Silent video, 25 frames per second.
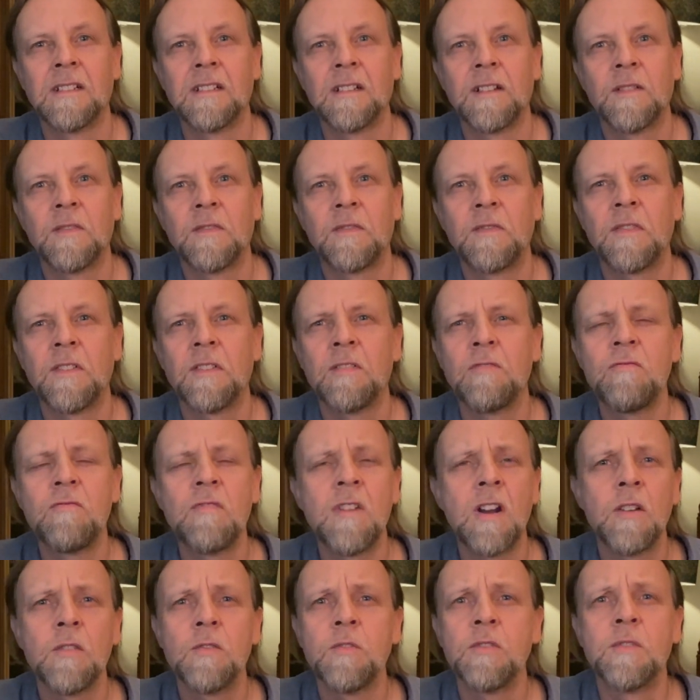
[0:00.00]
for
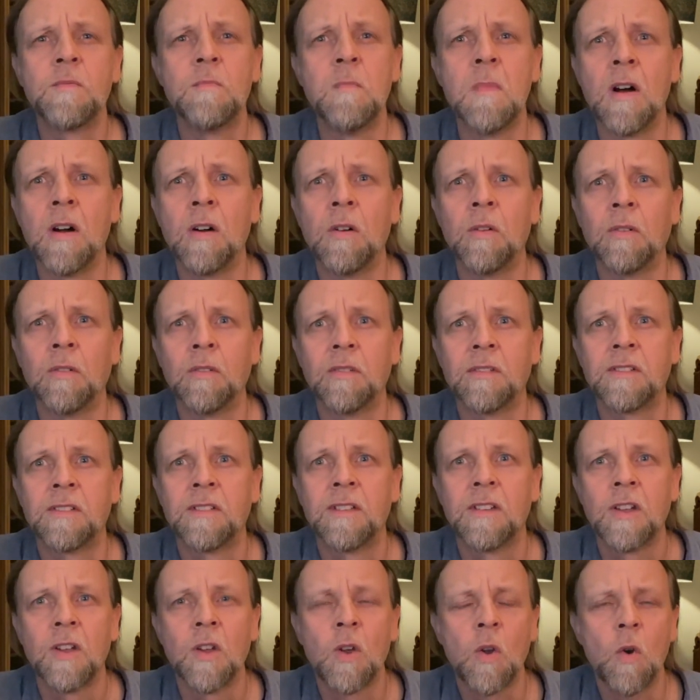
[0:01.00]
rose moles
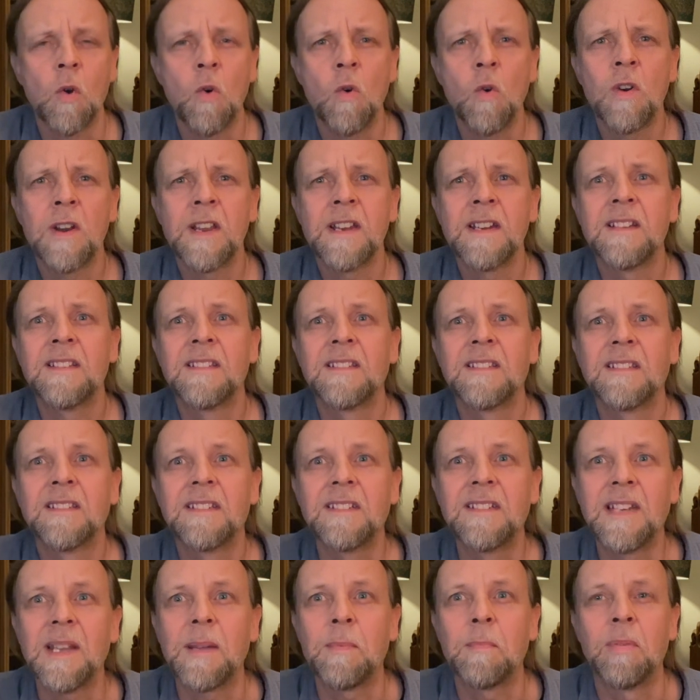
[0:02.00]
all in
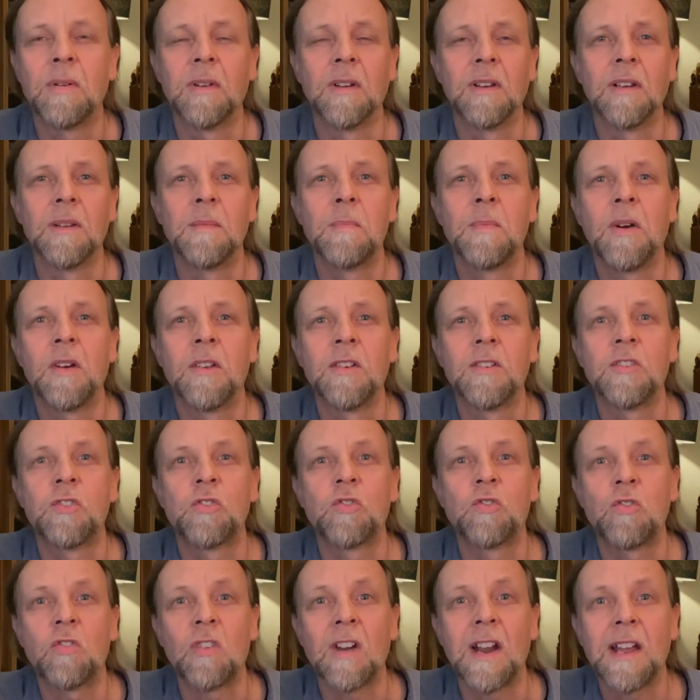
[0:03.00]
stipple upon
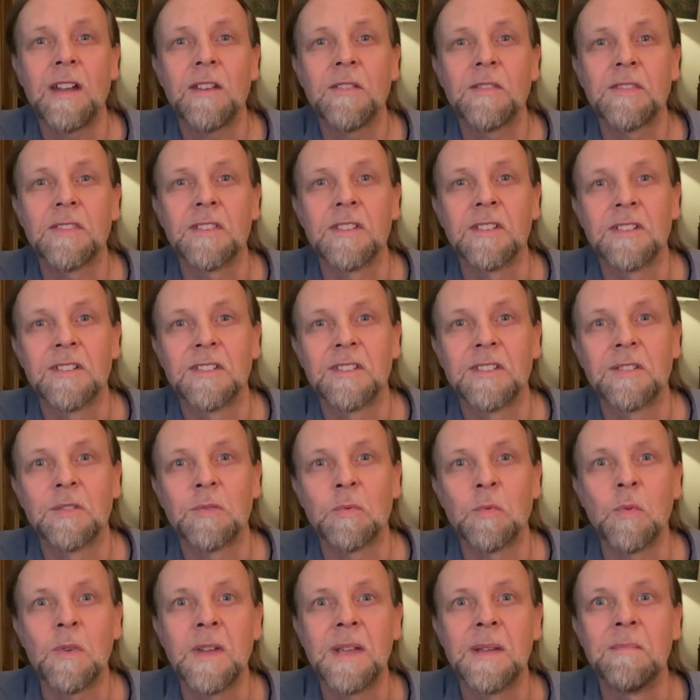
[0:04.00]
trout that
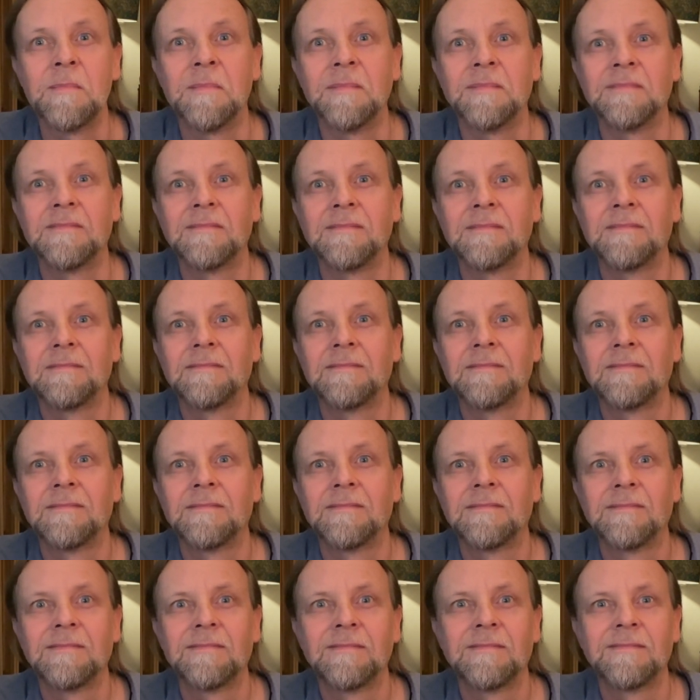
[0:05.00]
swim,
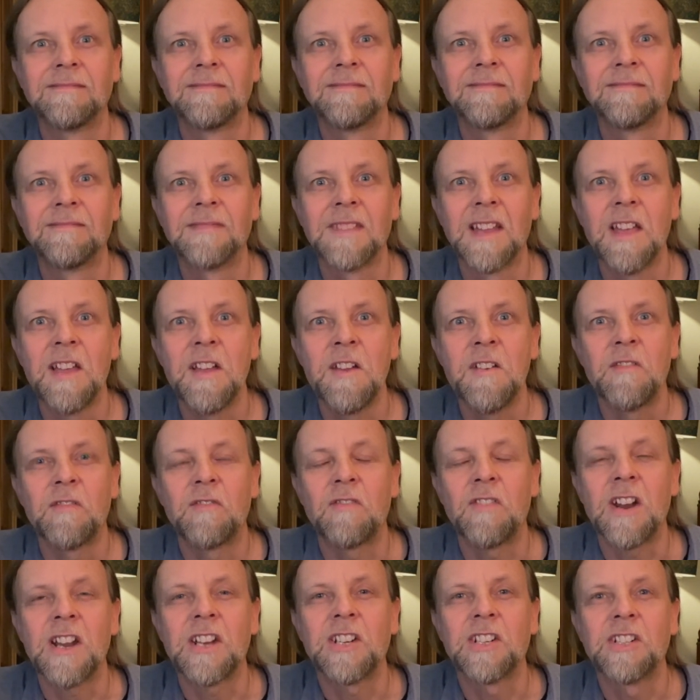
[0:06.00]

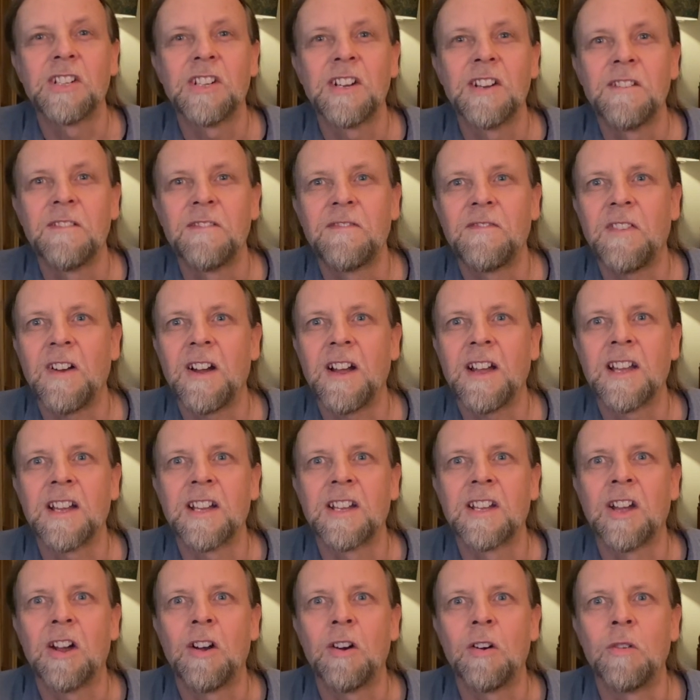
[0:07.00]
fresh fire
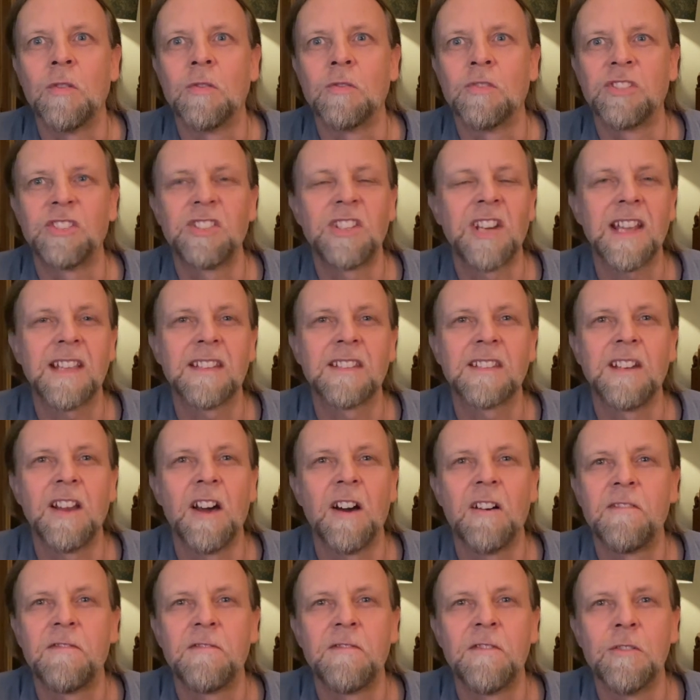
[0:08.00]
coal
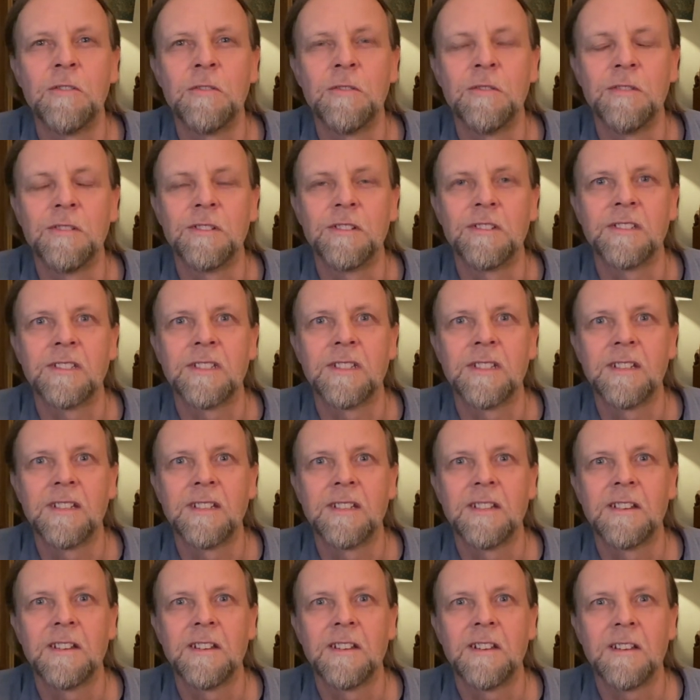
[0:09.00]
chestnut falls,
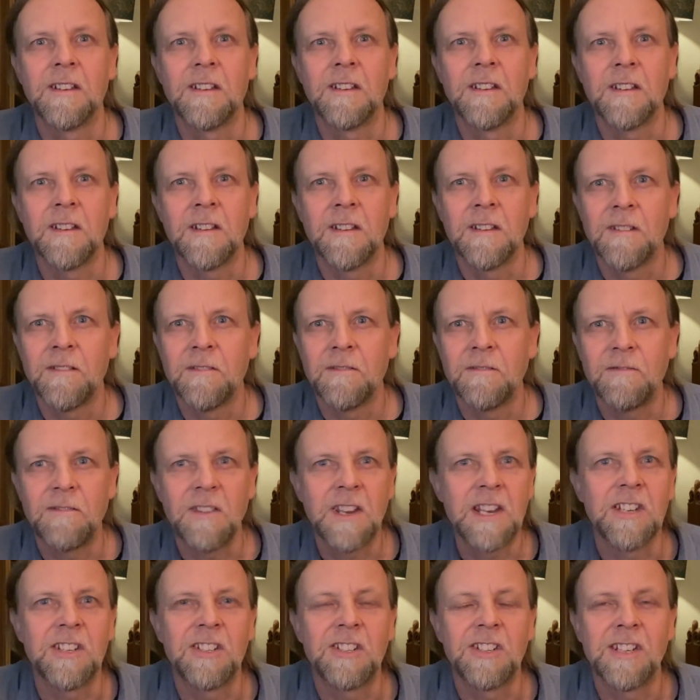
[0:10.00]

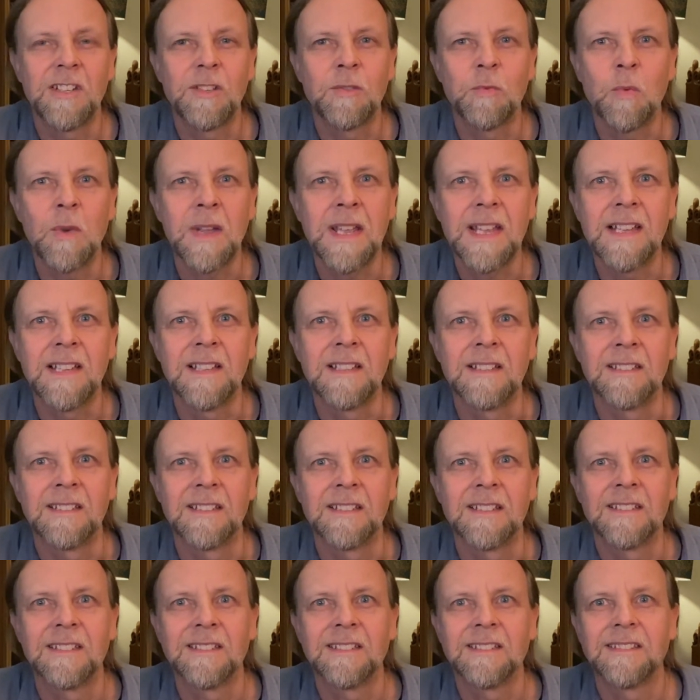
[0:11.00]
finch's wings,